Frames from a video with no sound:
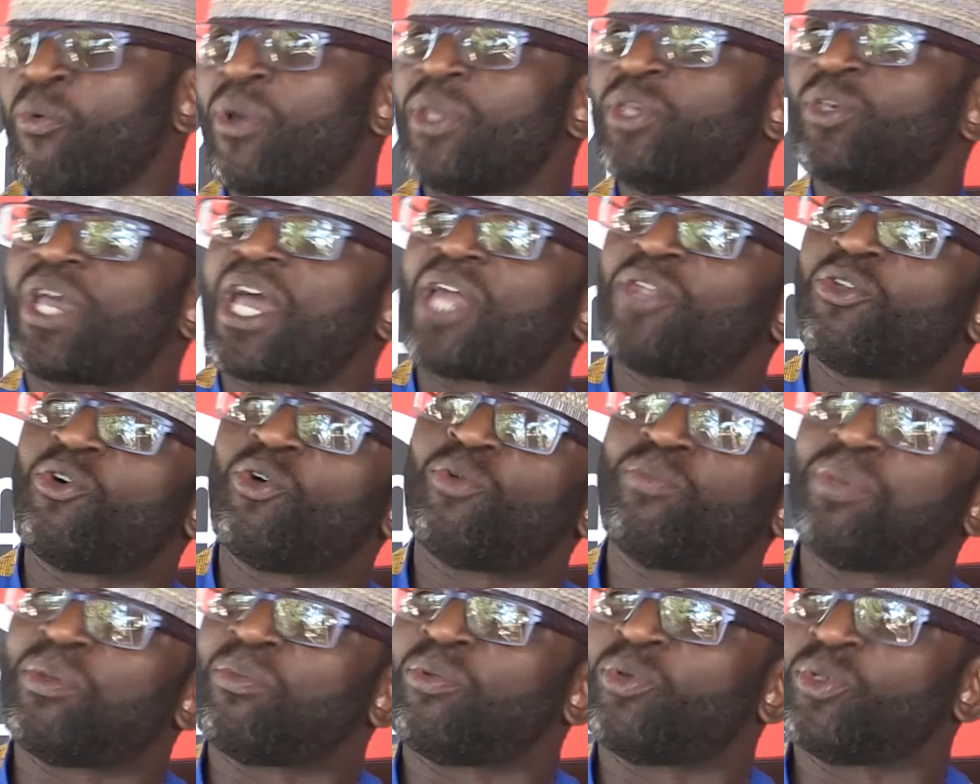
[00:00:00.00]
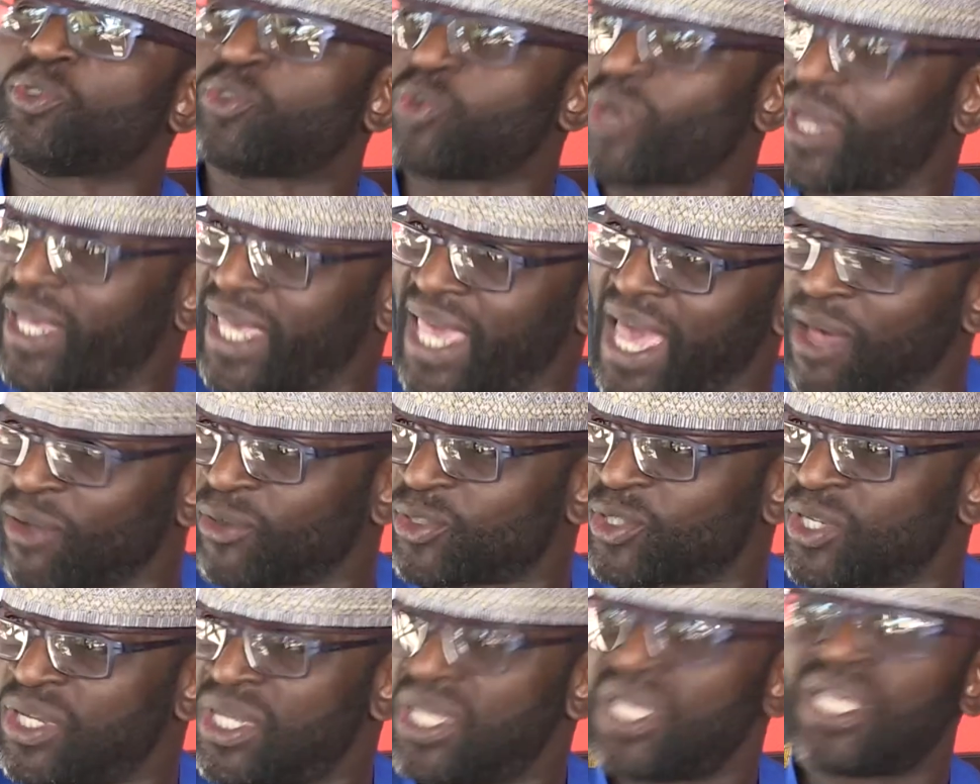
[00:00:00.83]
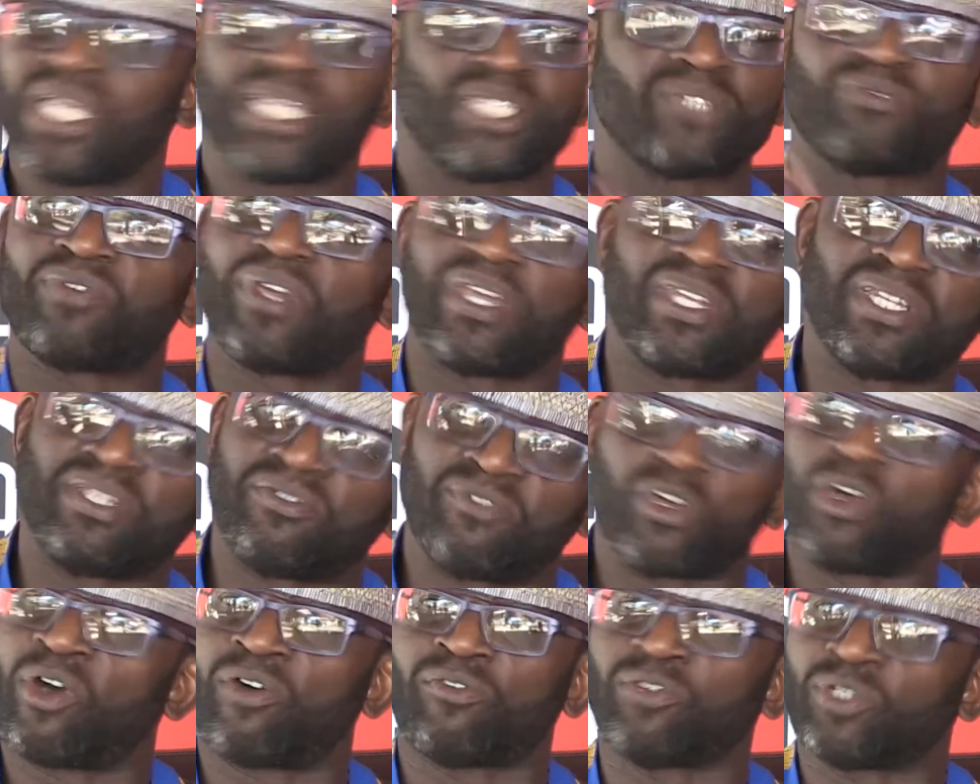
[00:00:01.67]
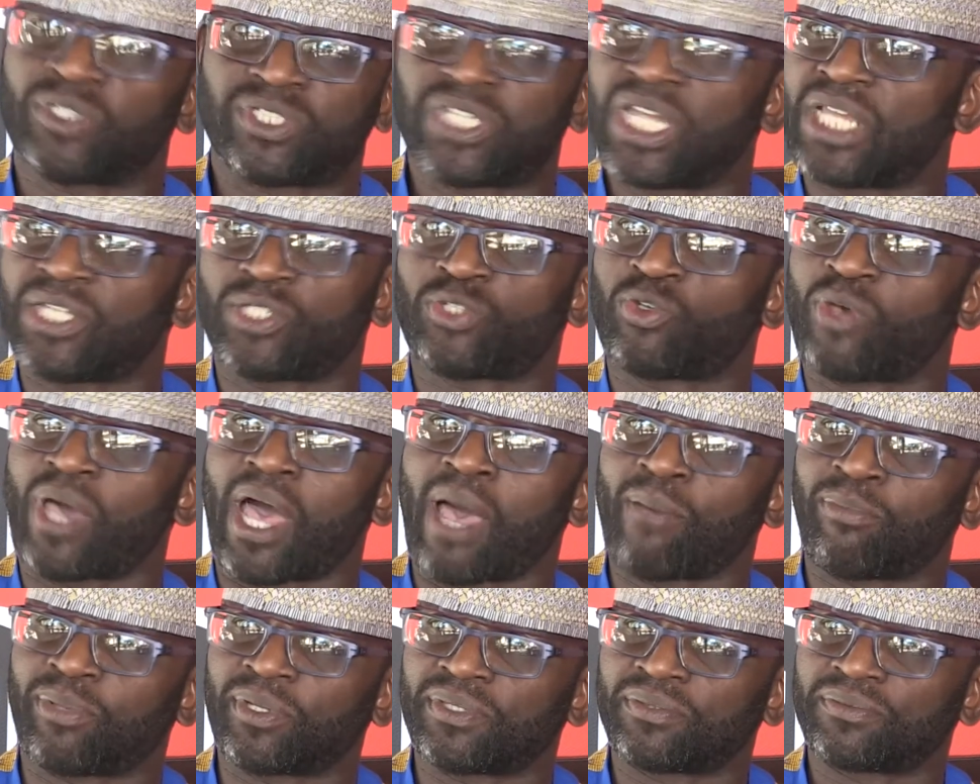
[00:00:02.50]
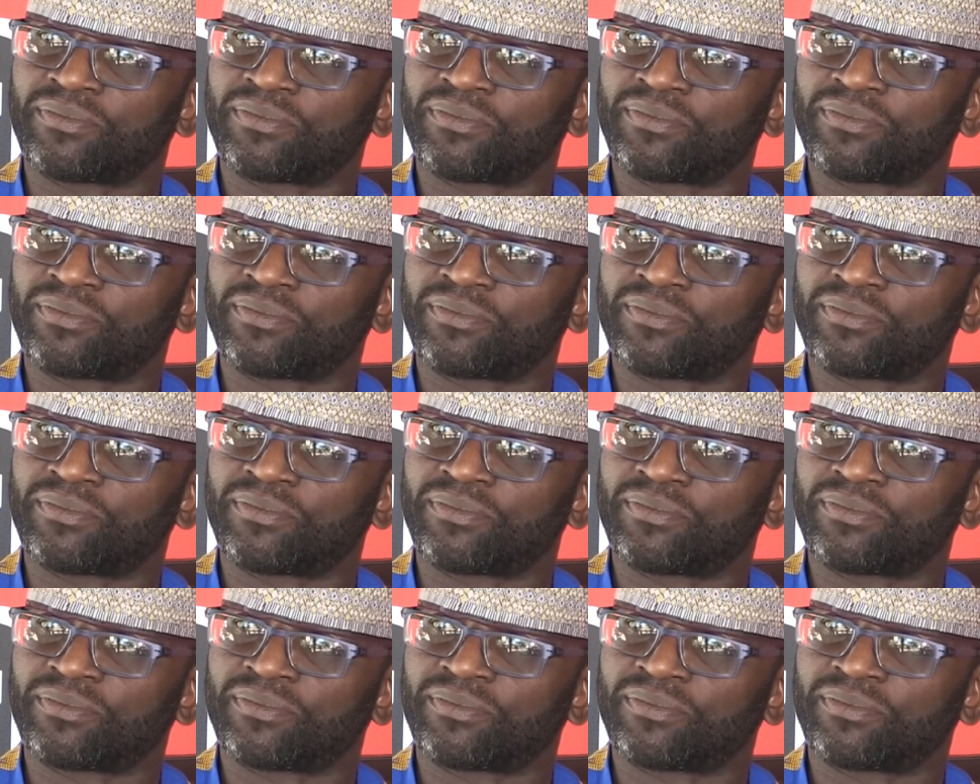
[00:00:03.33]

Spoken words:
when you can't hold people to account, it's very difficult for change to happen.